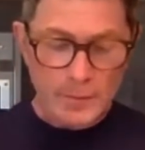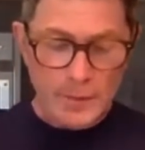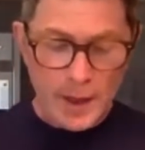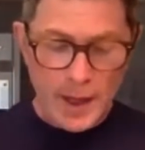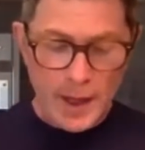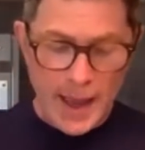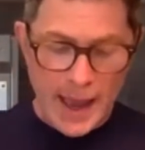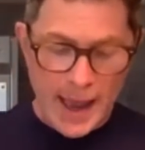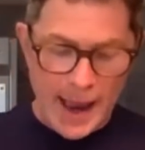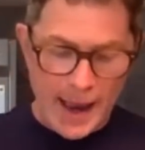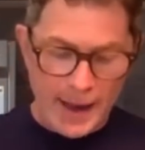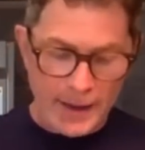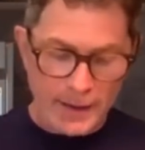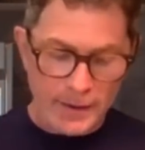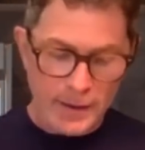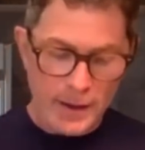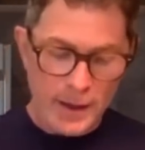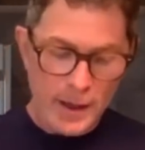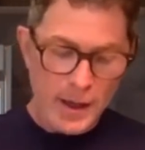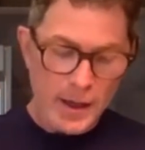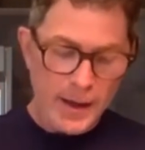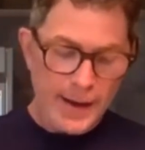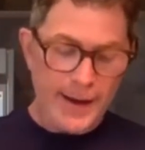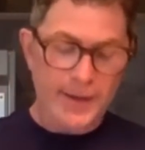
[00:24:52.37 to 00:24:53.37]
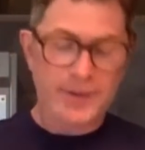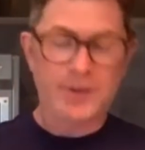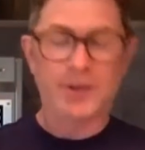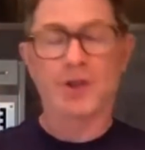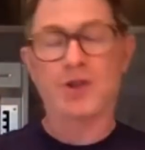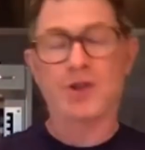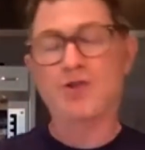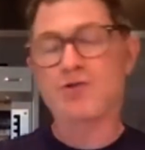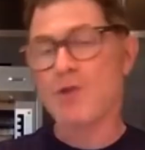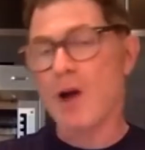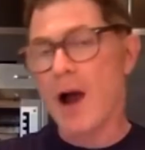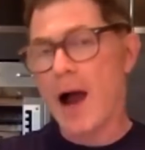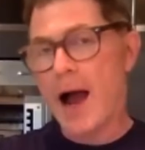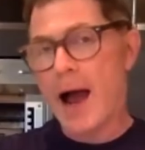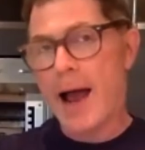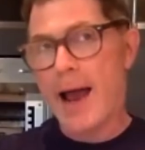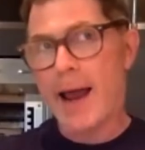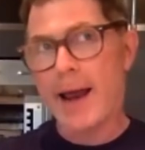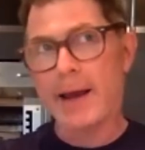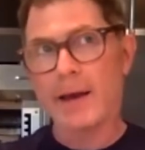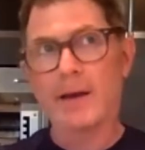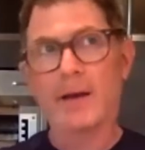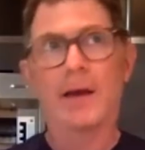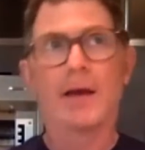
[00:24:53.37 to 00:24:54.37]
And it's a
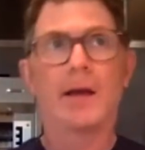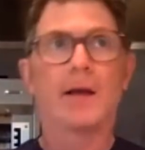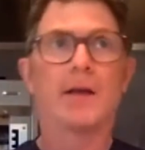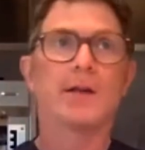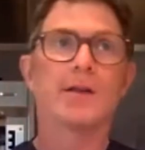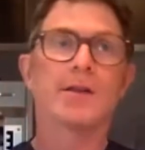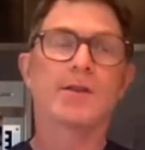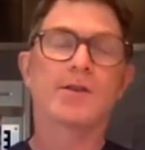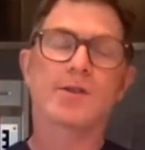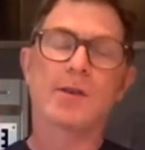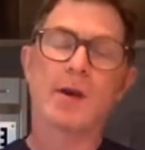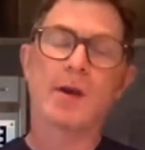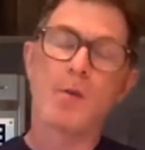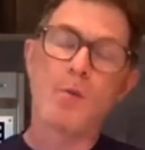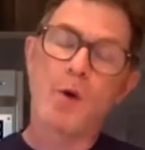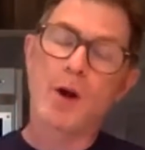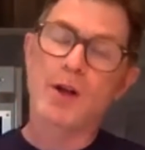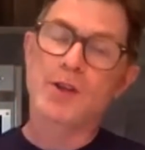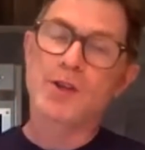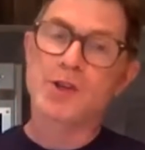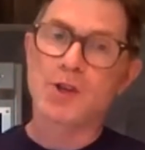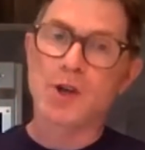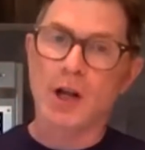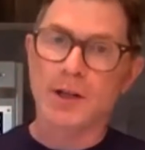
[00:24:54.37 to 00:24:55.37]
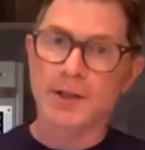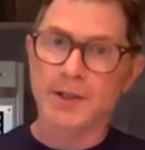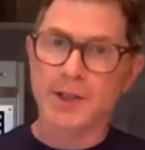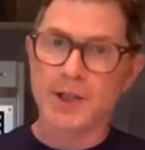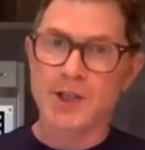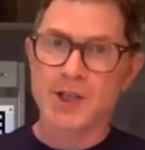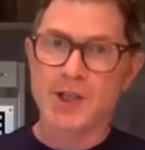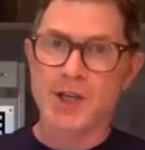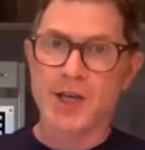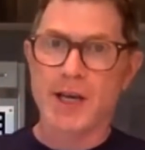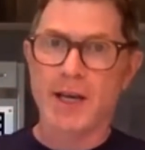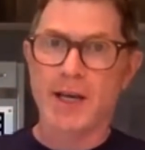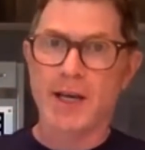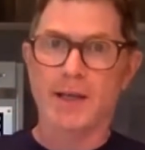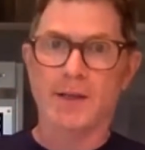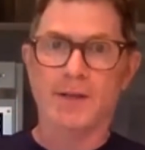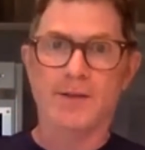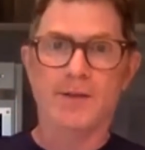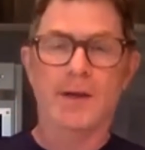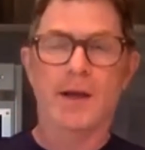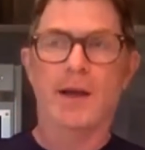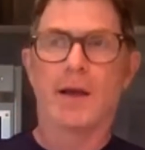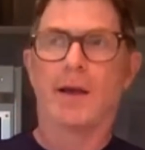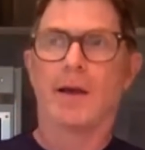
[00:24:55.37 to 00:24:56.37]
dry, somewhat salty
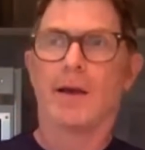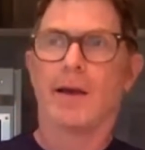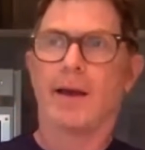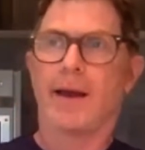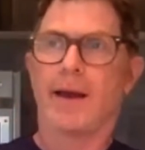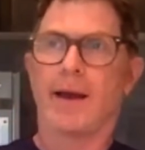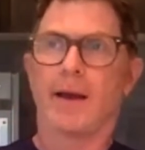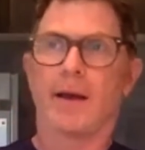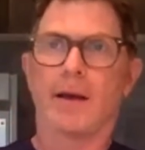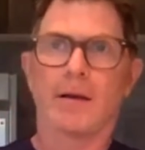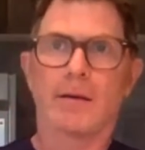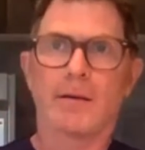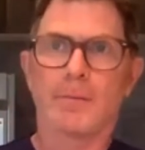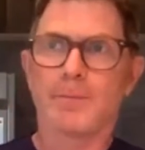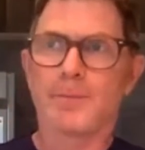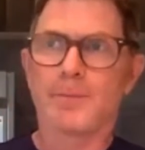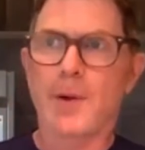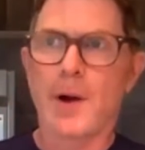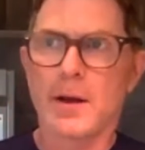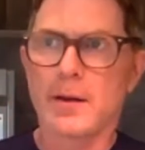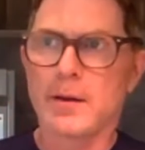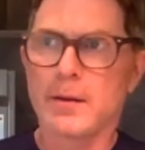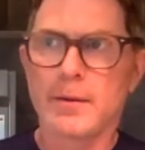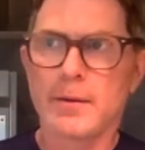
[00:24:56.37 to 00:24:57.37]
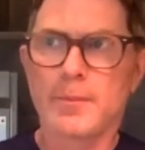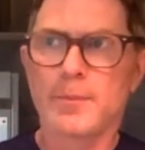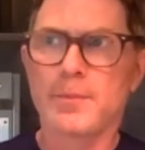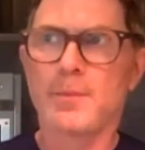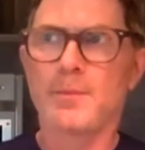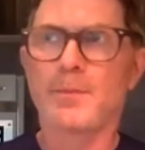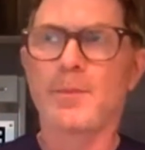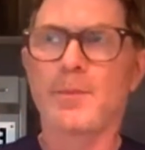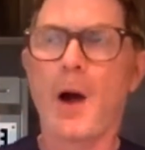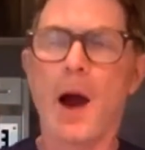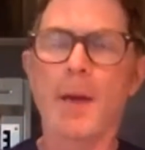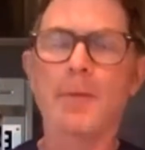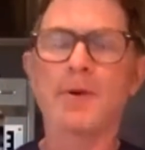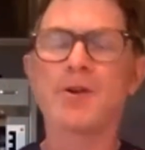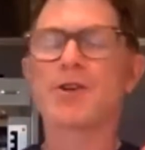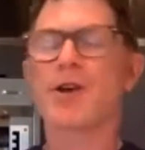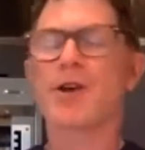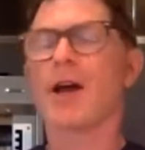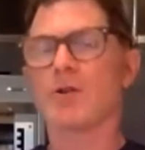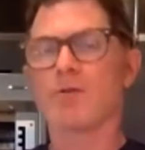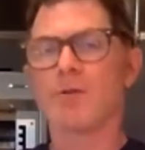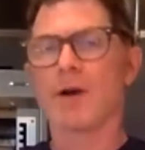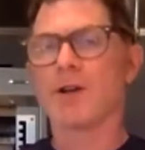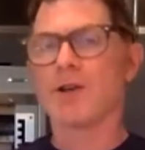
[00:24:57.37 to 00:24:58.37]
cheese
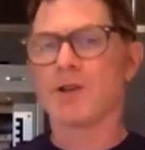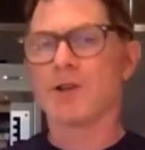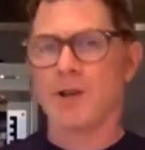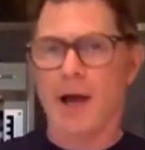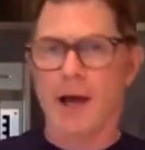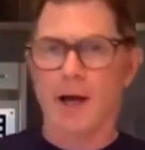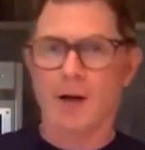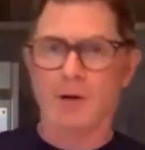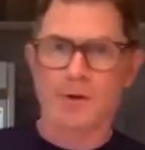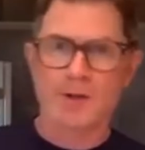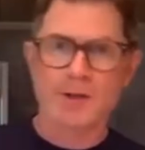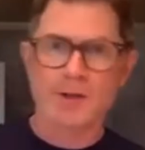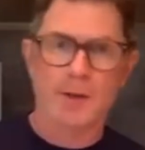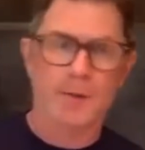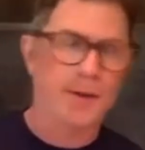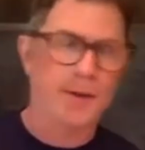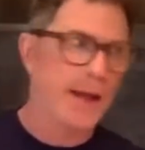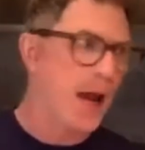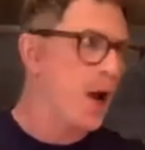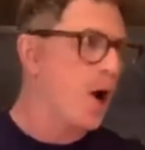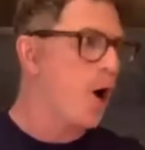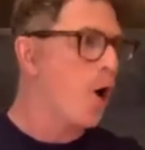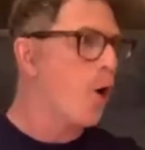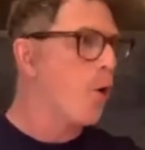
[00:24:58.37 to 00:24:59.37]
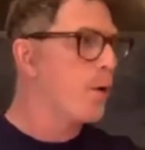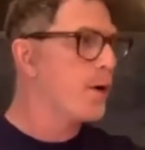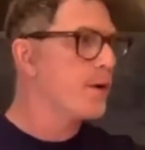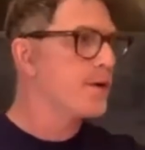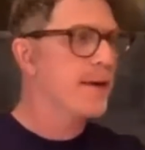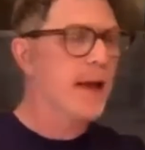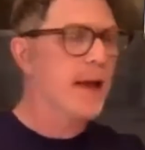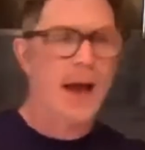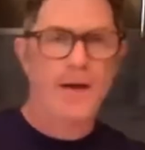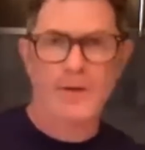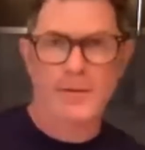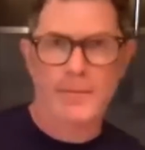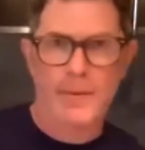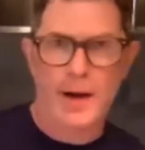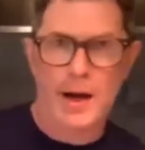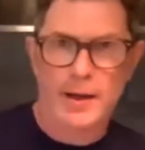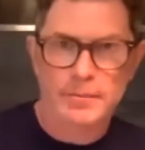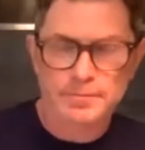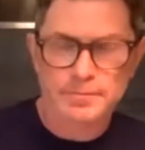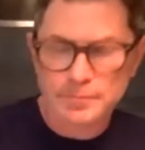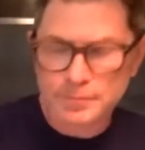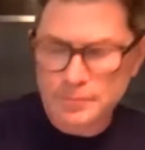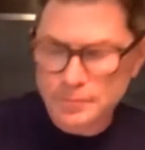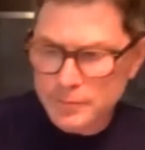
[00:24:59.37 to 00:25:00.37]
Parmigiano Reggiano is something I always have in my
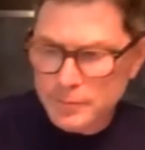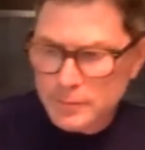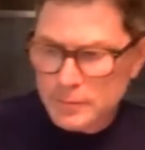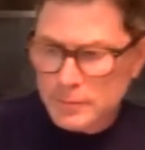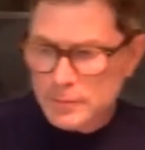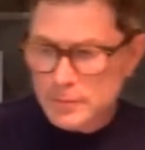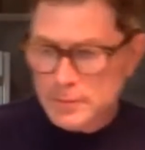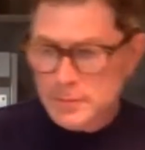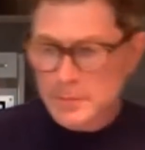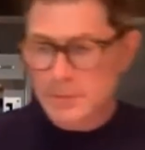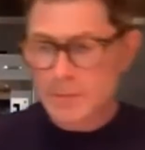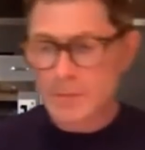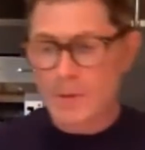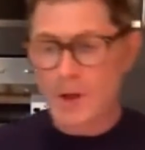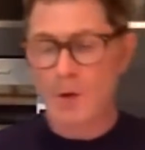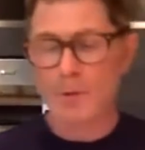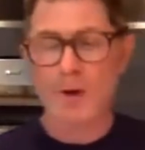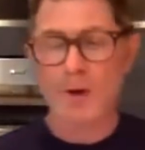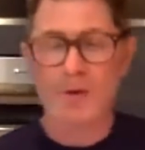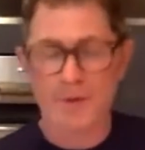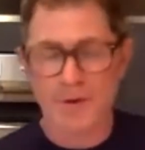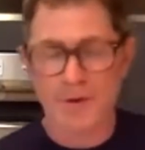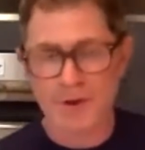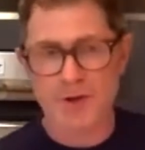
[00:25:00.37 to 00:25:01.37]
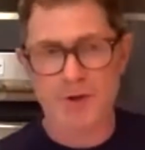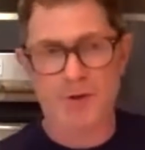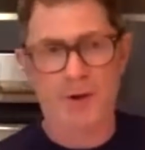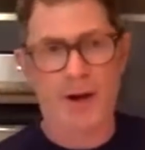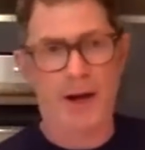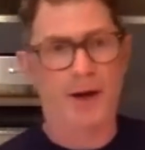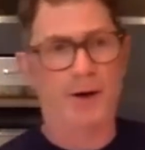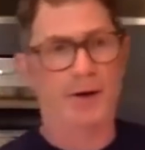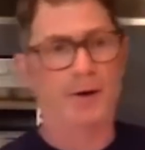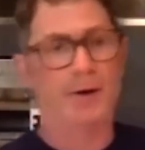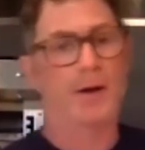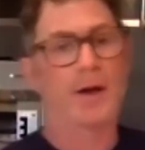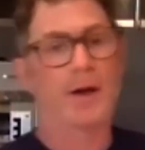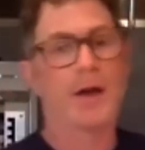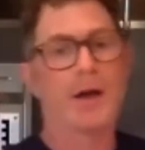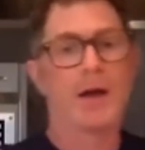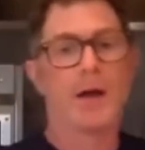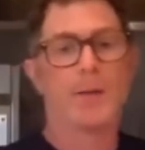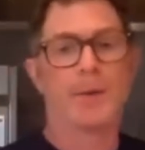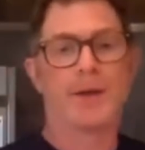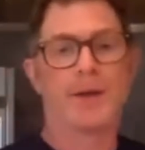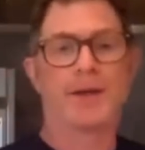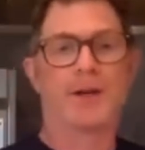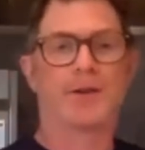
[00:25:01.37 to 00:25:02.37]
refrigerator
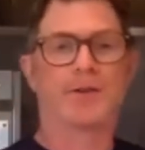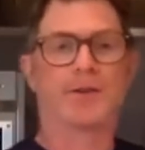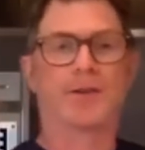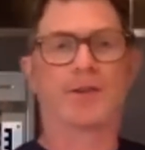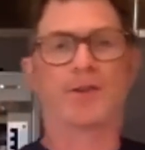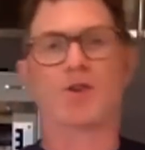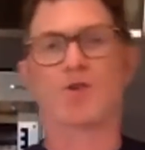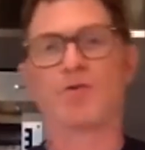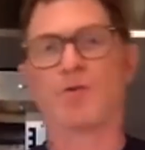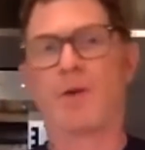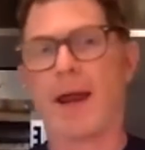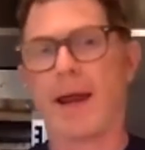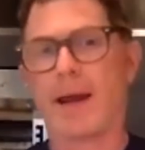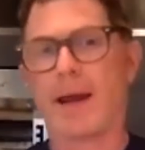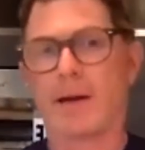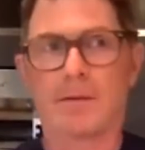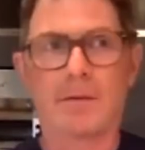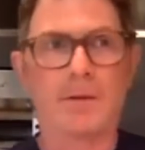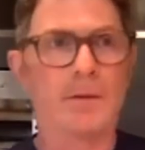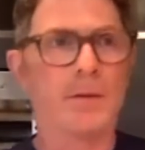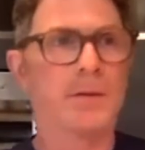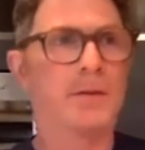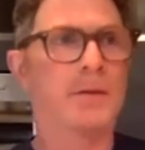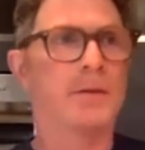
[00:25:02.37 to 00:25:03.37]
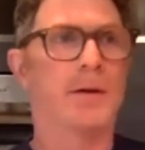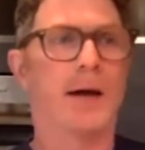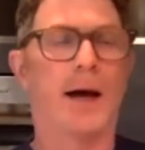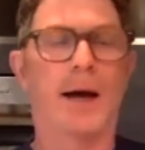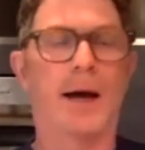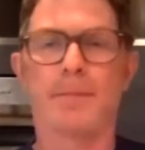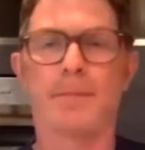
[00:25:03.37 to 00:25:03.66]
because it's great on